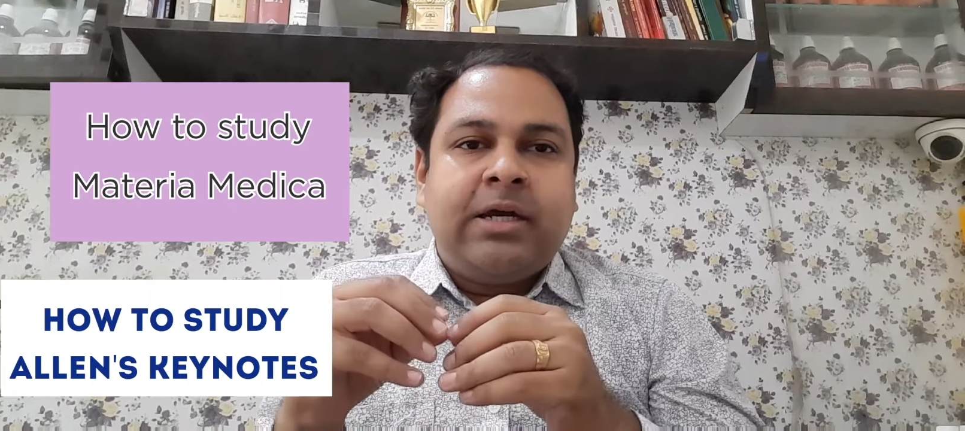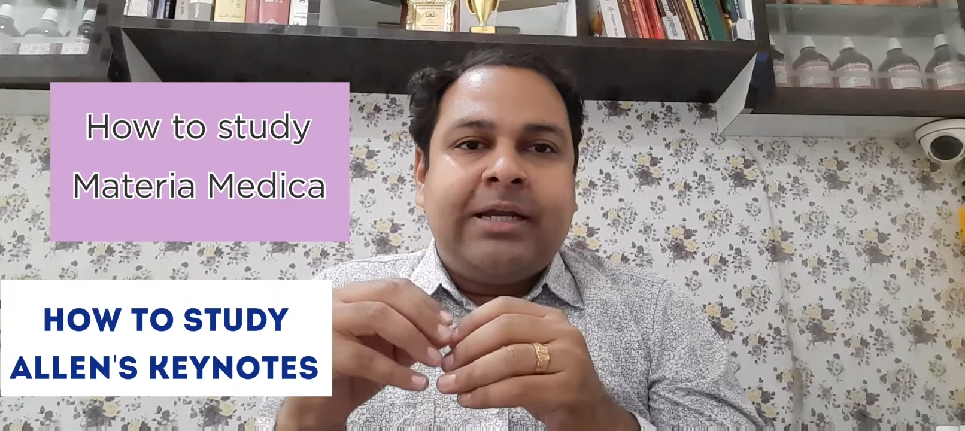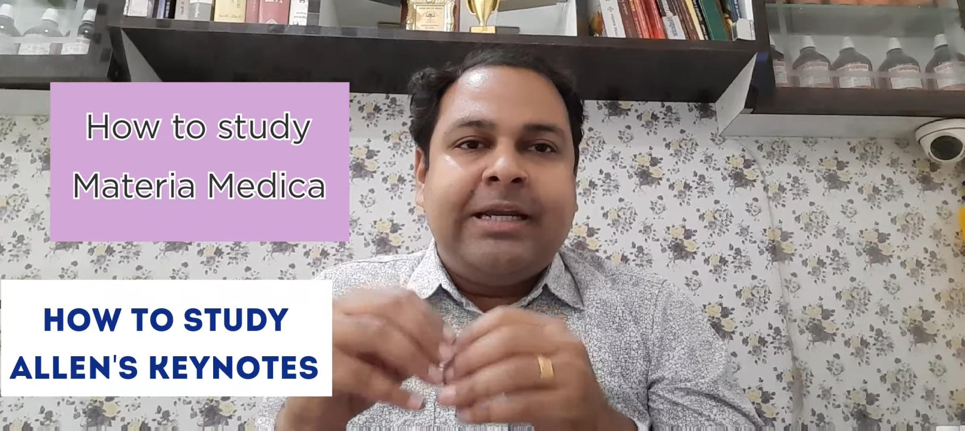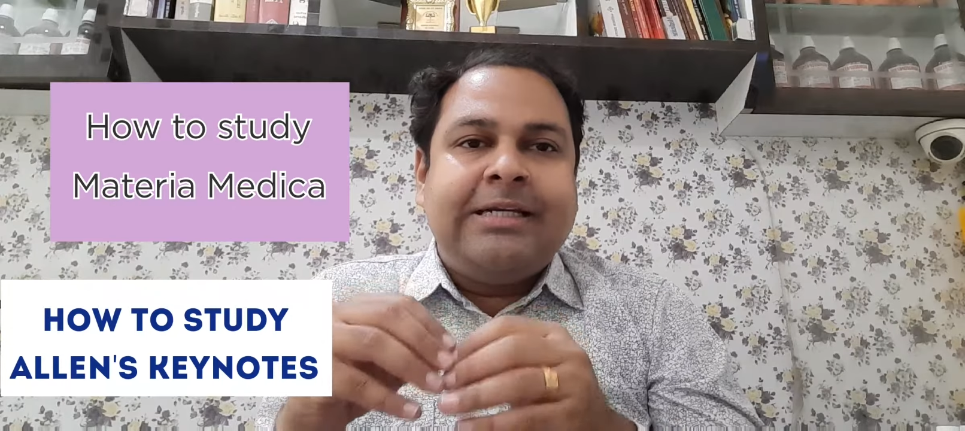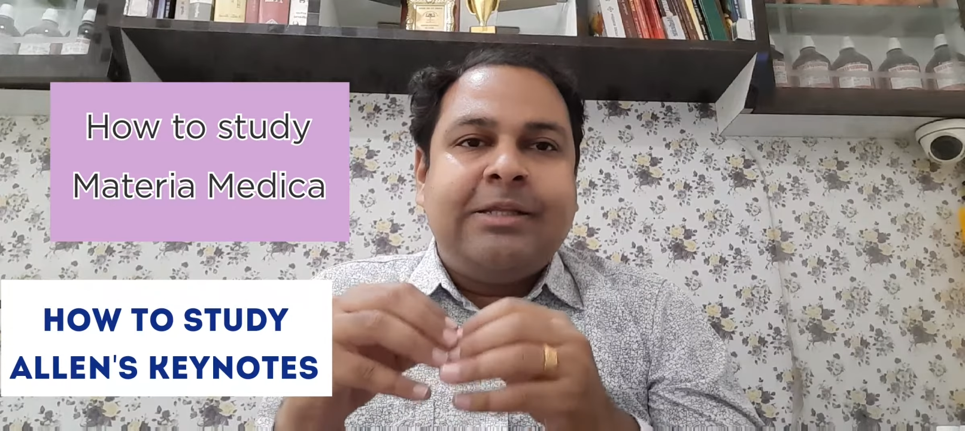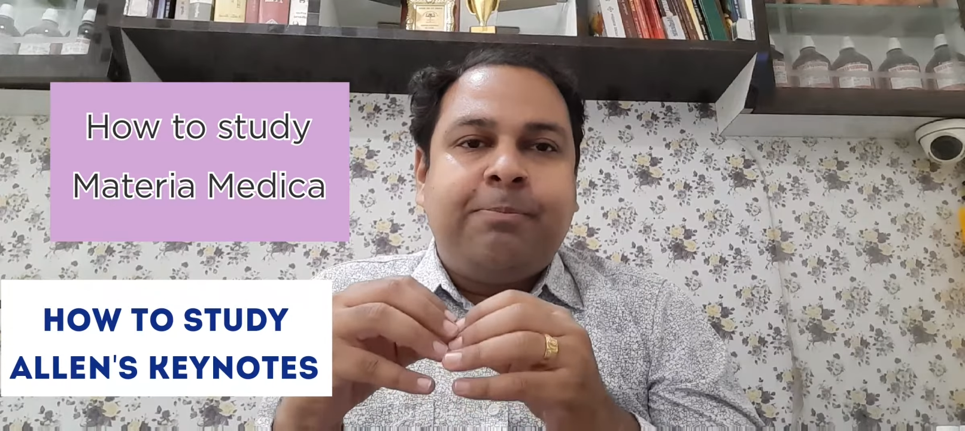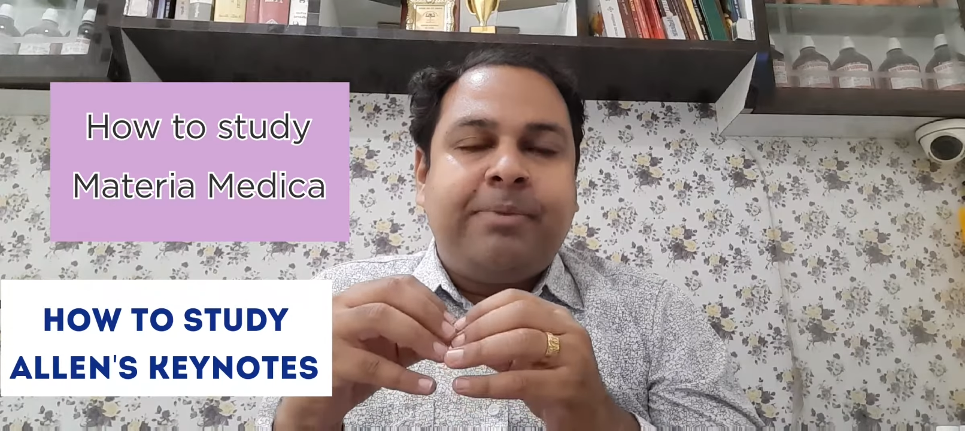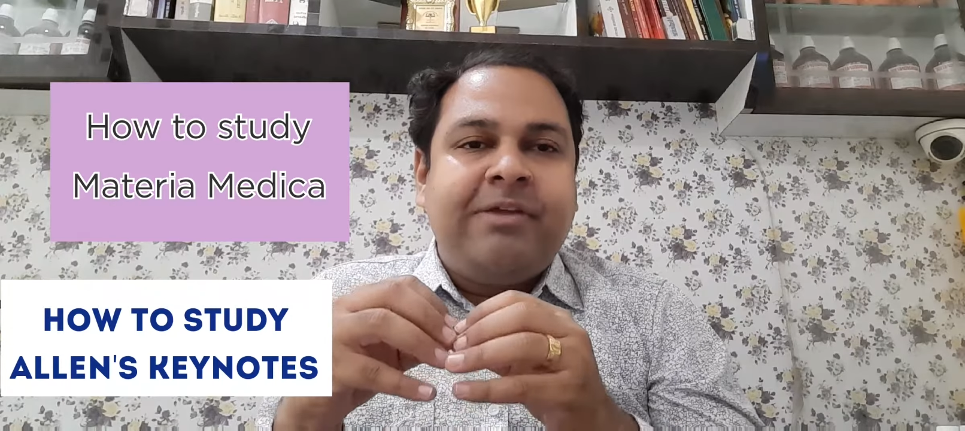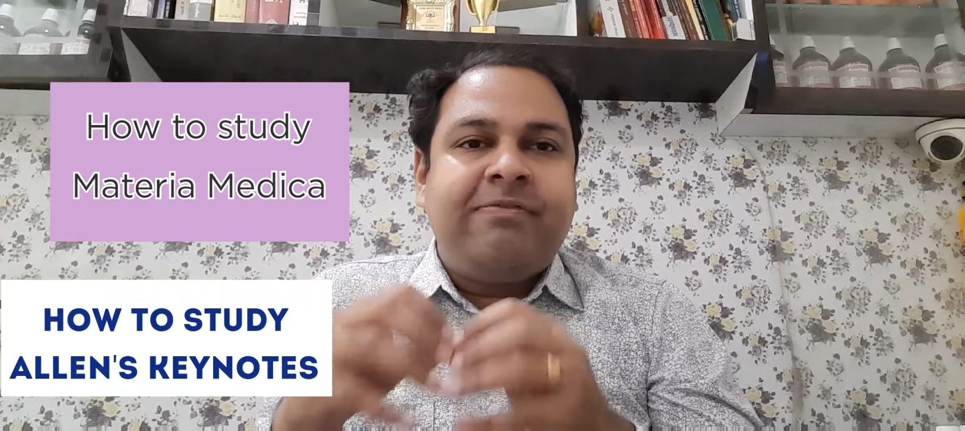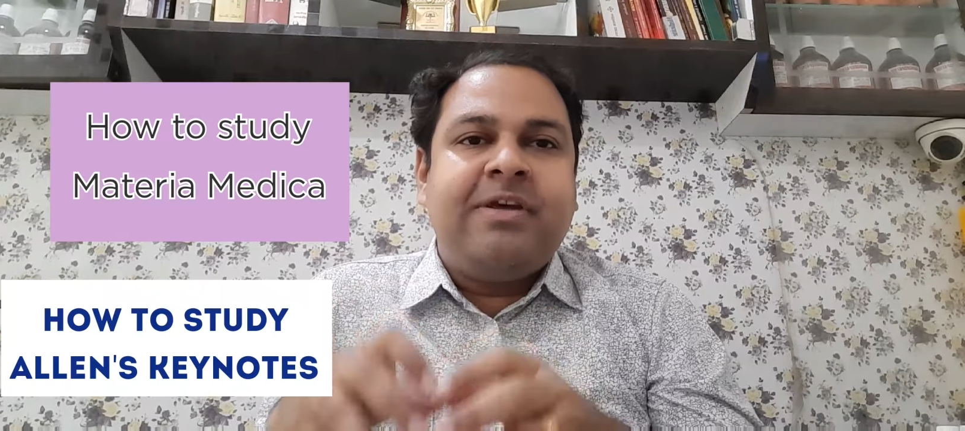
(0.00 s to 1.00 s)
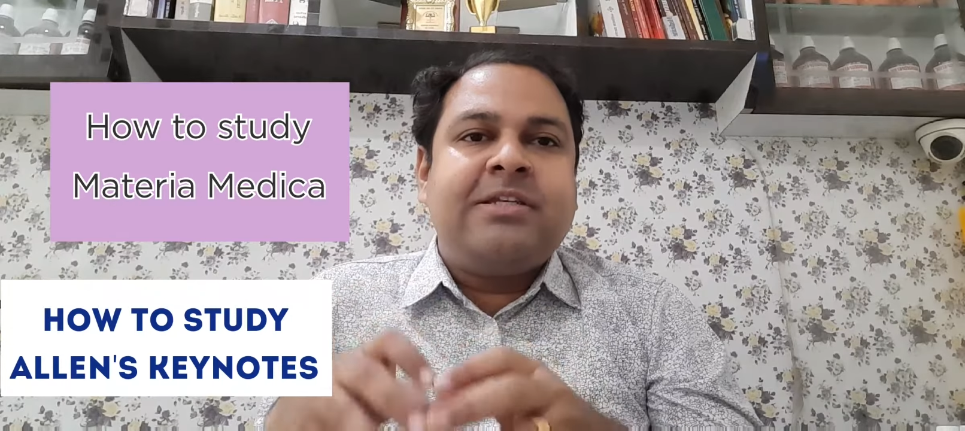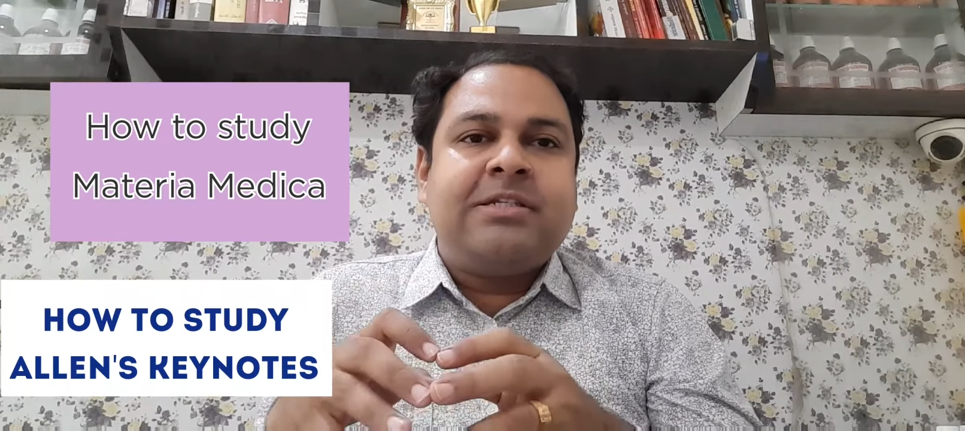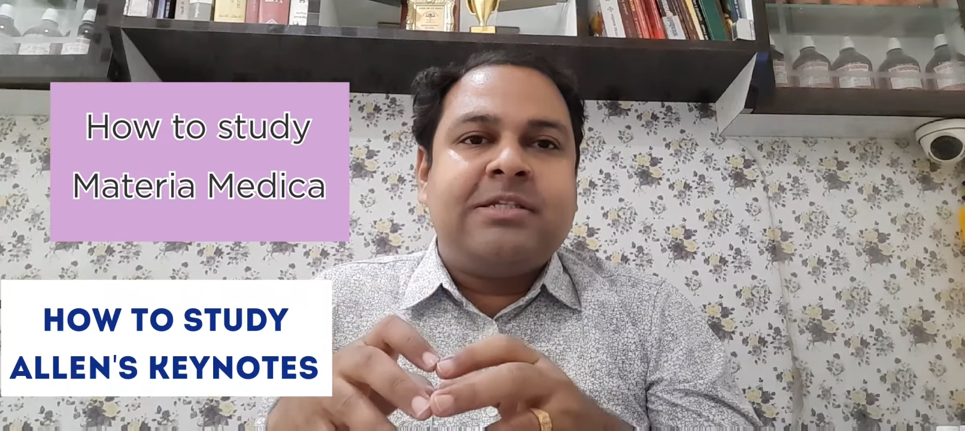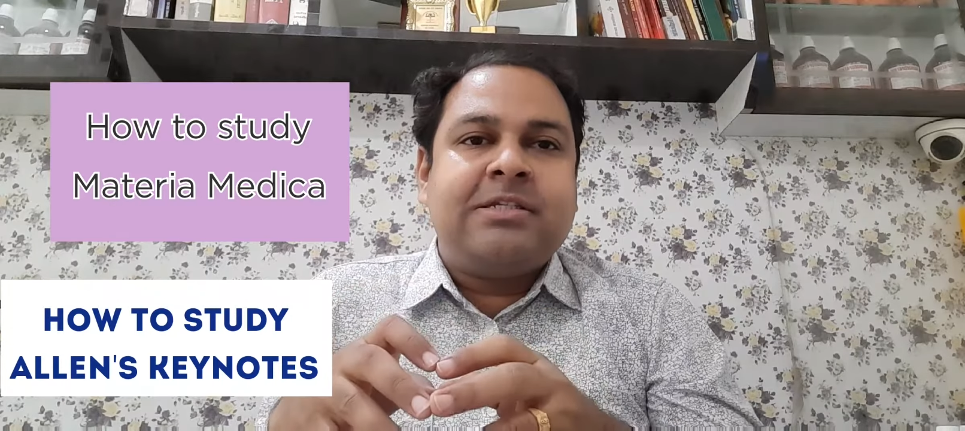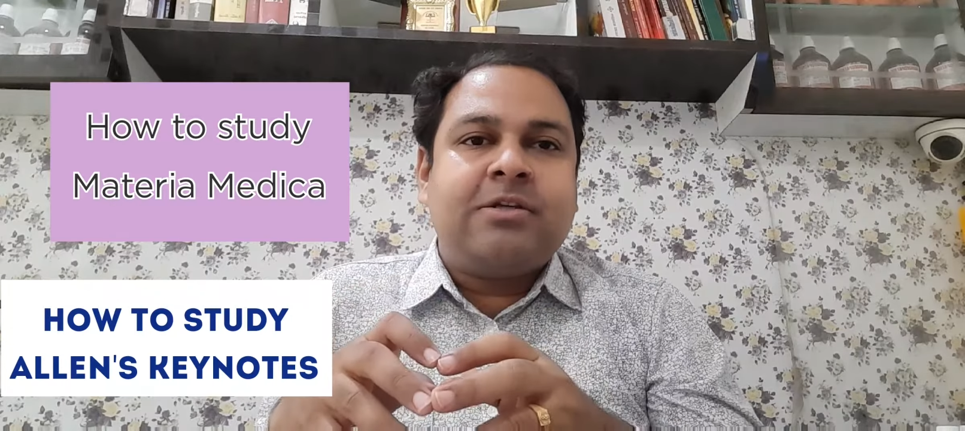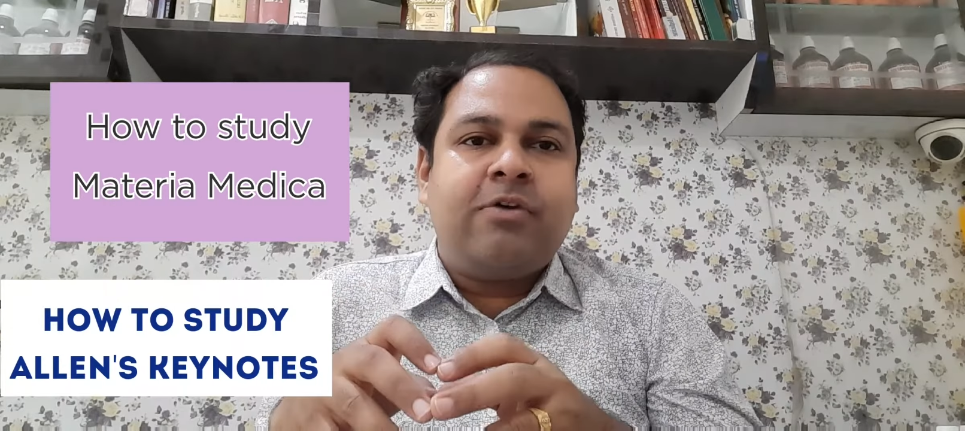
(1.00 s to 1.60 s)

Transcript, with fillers: read the preface